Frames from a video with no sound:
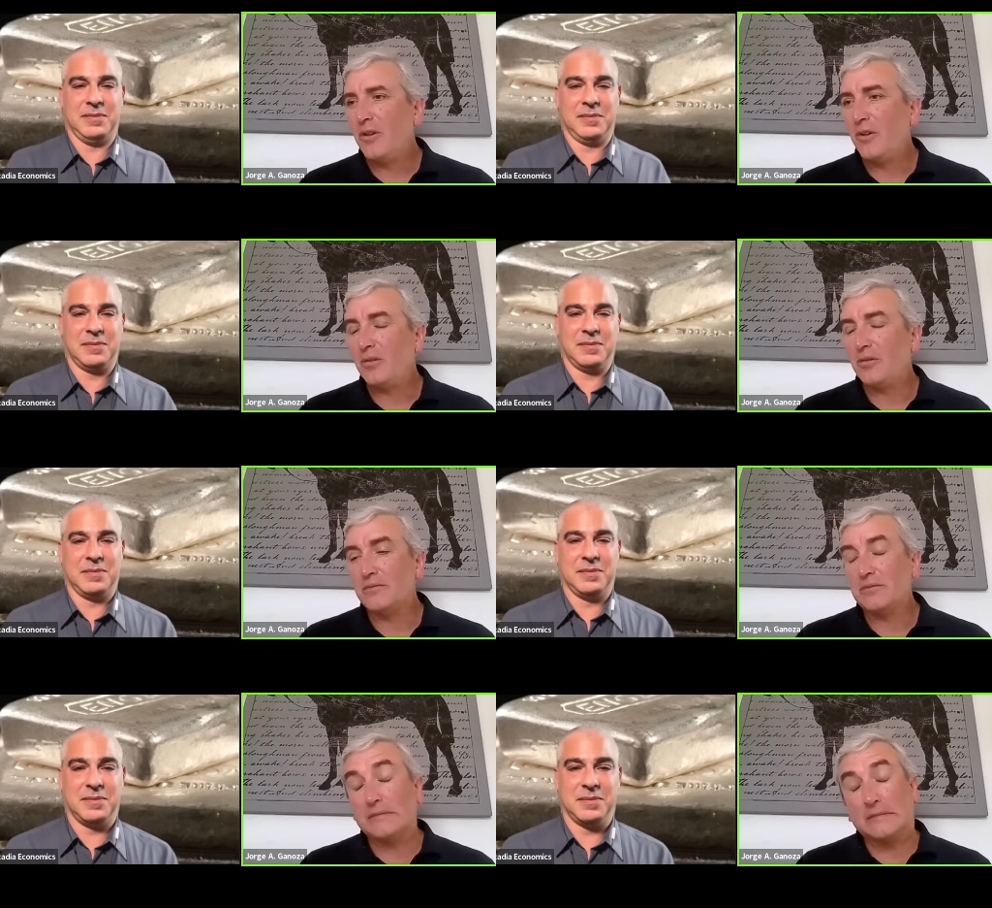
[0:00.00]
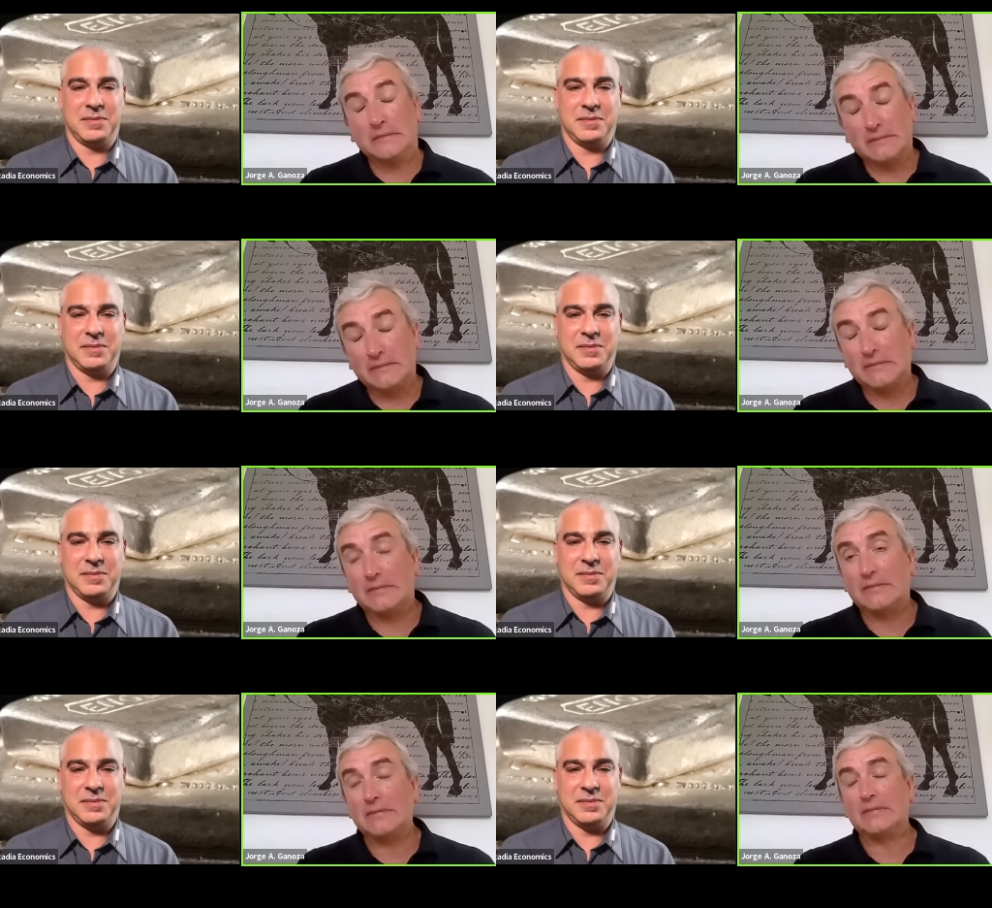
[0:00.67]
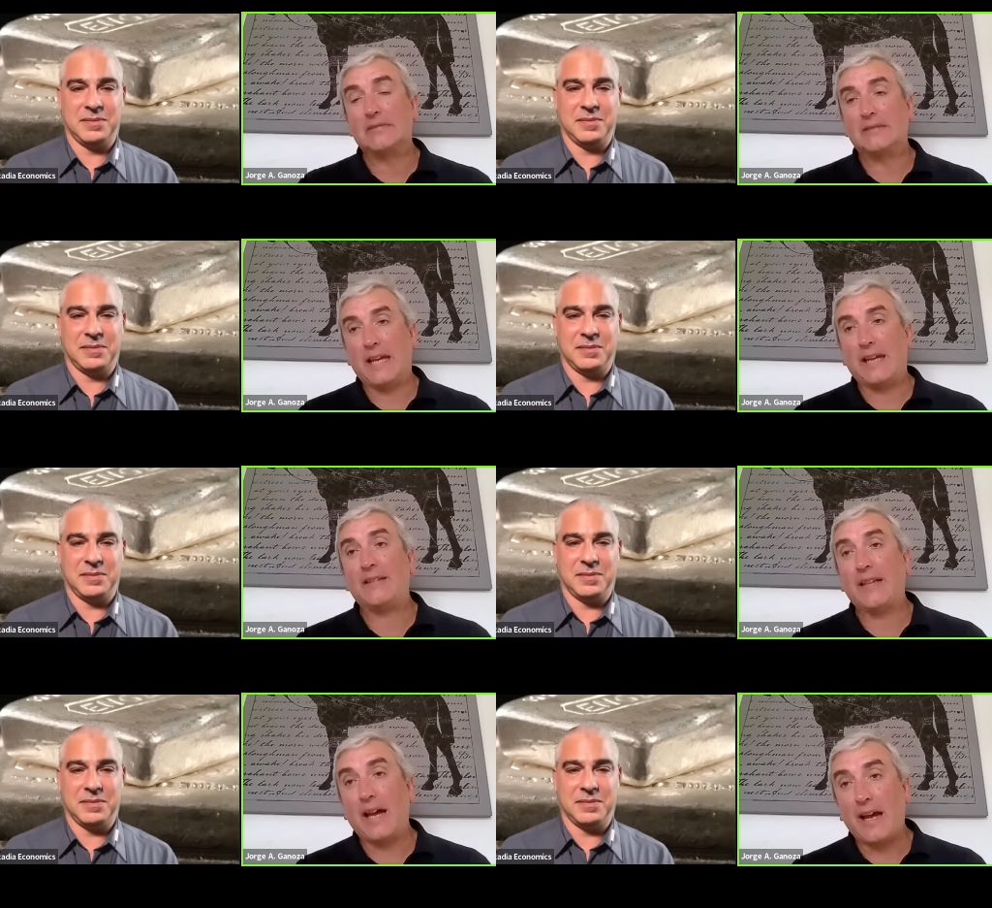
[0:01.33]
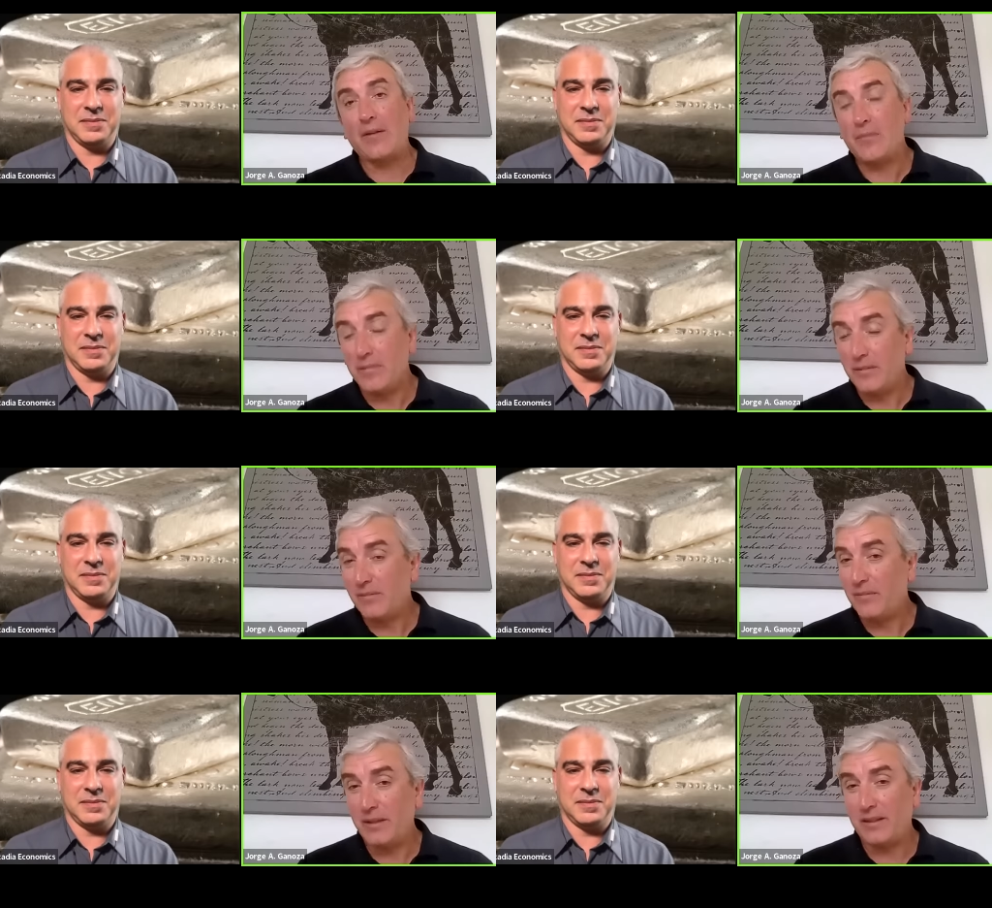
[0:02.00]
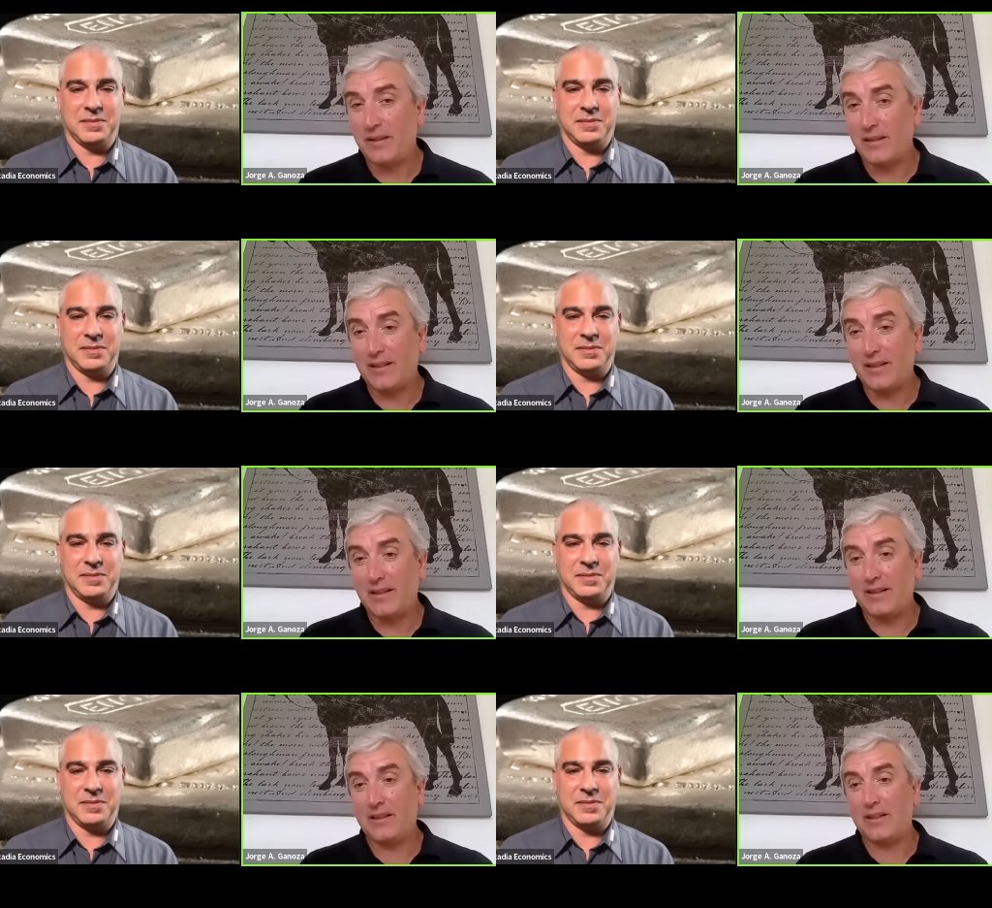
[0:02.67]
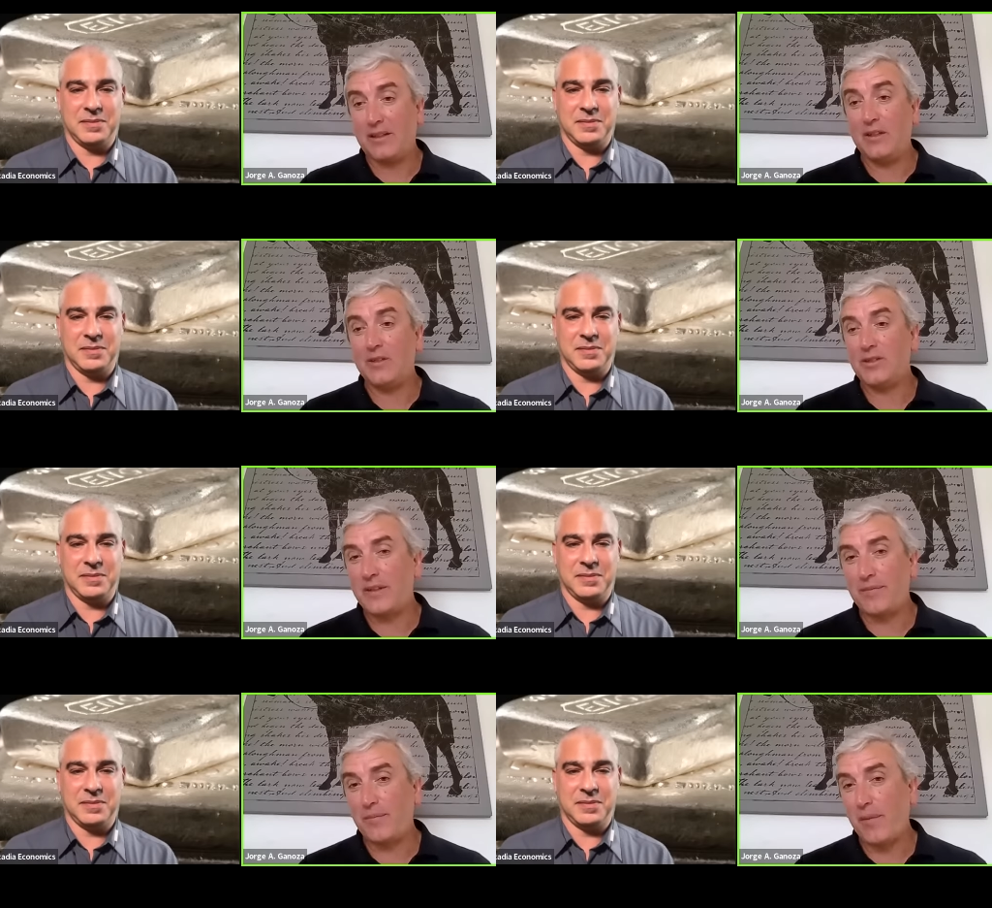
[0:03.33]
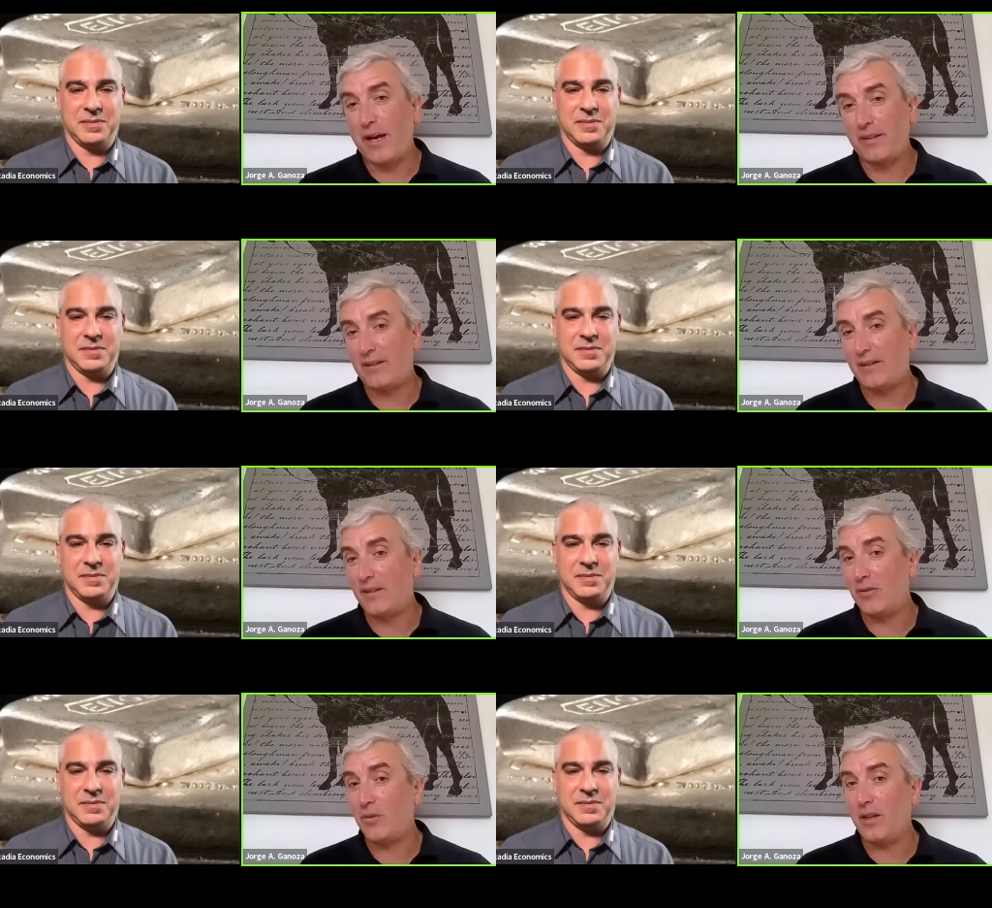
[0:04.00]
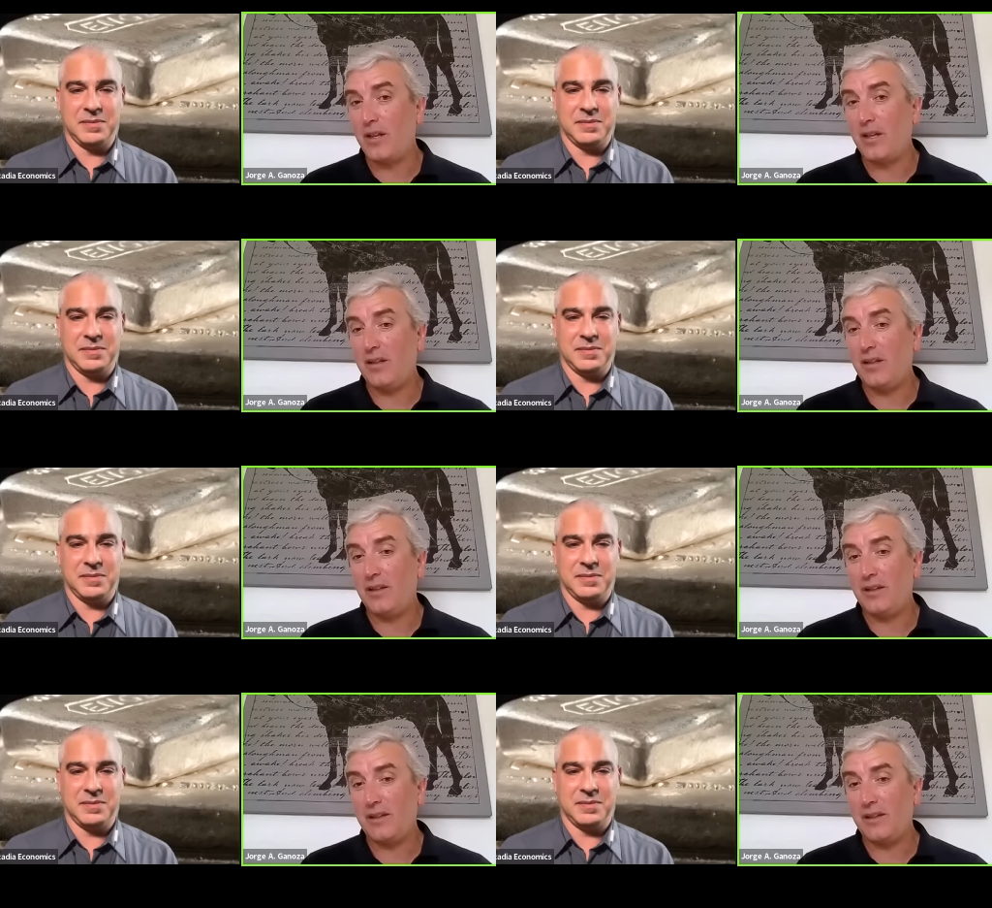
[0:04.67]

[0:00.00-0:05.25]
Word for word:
Speaker 1: You know, takes time, but uh, years have passed, and today,